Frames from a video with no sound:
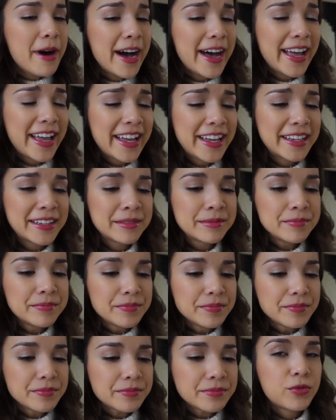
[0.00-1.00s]
But
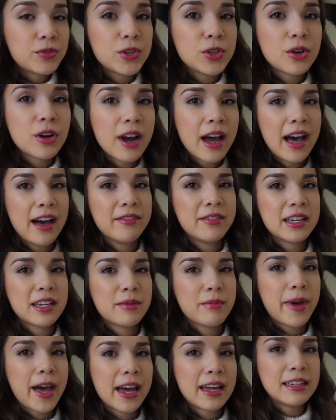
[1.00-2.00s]
if you're having a
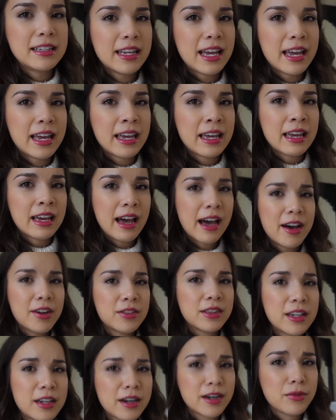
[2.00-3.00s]
bad day out there,